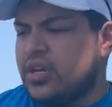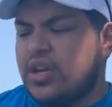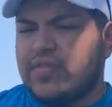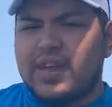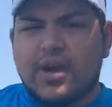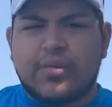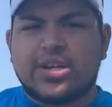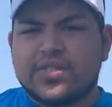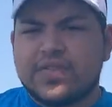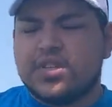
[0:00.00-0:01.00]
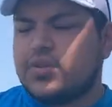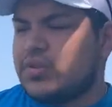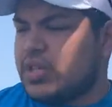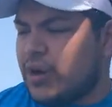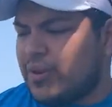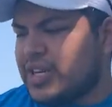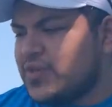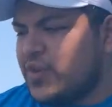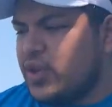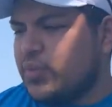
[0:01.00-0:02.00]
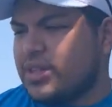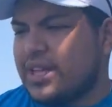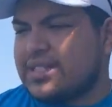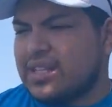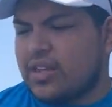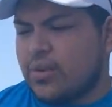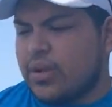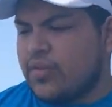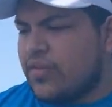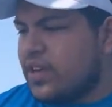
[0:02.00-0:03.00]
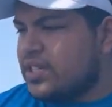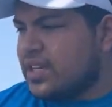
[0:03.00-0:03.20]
If that works for you, that works for you, but that's not the way to fish.